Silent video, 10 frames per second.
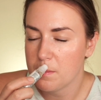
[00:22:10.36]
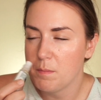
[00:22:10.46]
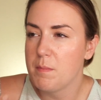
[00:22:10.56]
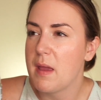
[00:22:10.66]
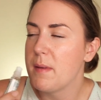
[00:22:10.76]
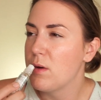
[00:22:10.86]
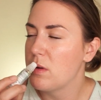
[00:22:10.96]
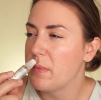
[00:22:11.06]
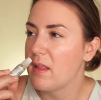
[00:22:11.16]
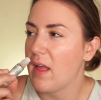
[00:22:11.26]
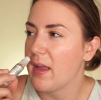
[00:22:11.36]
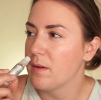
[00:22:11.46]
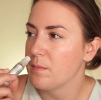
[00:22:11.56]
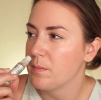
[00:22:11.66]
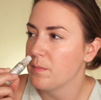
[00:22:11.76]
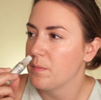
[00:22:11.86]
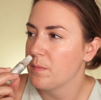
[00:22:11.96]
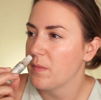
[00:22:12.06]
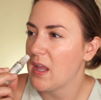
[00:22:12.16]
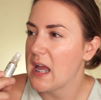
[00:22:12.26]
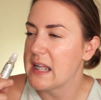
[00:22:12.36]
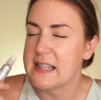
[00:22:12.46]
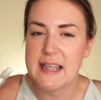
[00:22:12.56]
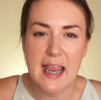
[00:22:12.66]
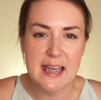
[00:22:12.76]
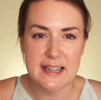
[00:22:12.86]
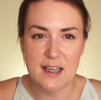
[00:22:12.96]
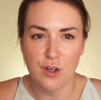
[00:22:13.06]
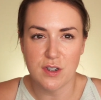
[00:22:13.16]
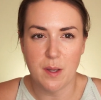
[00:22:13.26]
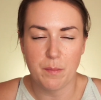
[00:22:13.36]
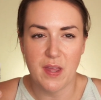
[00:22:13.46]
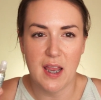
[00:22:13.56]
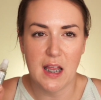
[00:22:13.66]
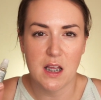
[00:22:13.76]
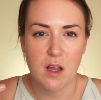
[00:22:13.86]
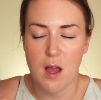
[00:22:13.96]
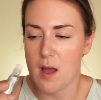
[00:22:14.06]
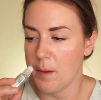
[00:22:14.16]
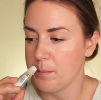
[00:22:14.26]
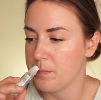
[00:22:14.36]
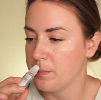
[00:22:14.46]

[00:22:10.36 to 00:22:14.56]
it would be like a daisy or something, but